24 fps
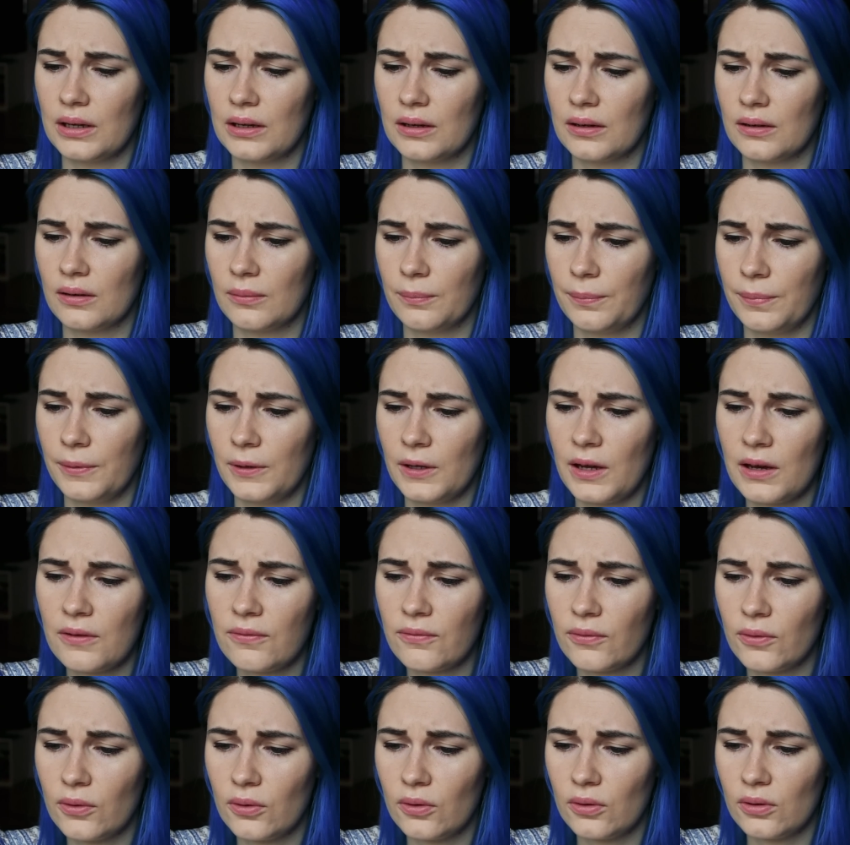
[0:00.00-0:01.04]
and
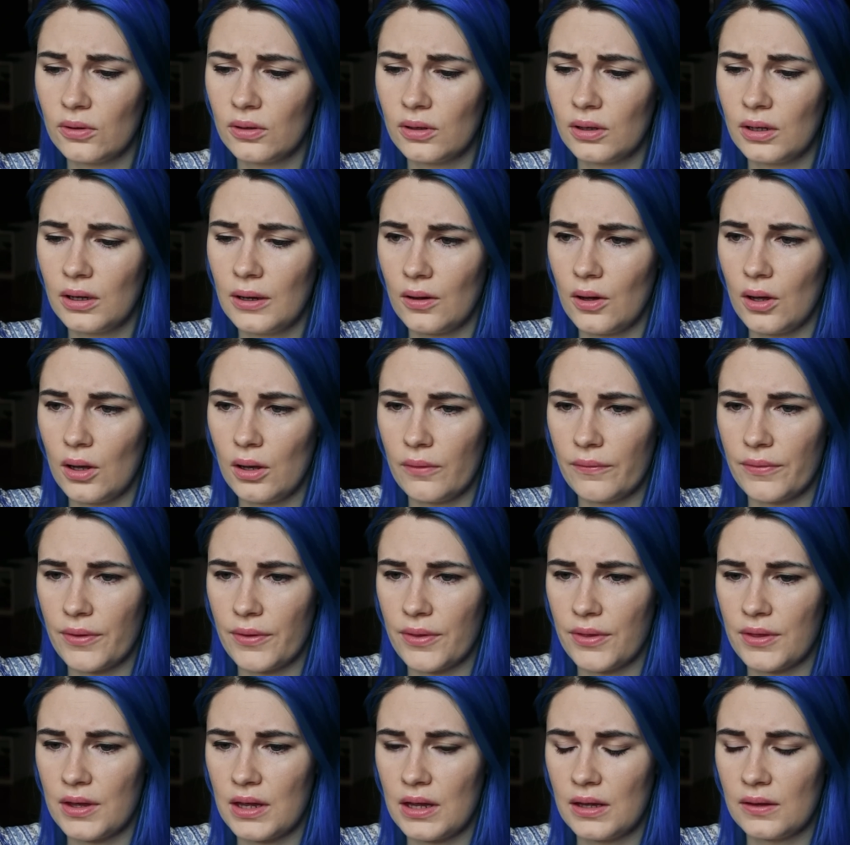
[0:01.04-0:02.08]
playful, all of
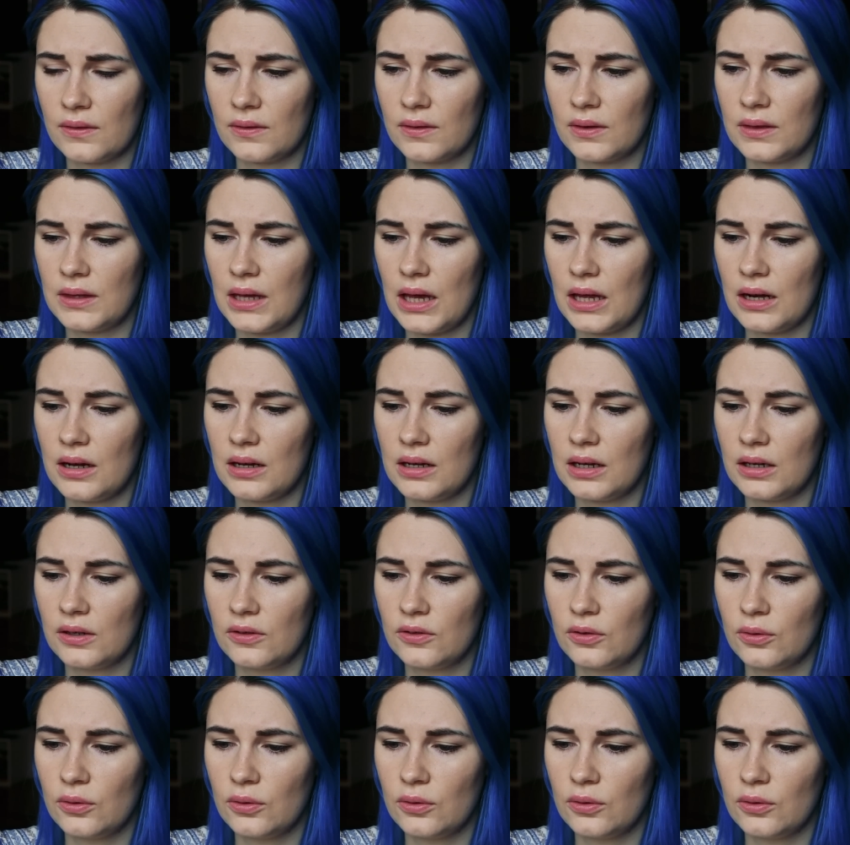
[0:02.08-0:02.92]
the things, the editing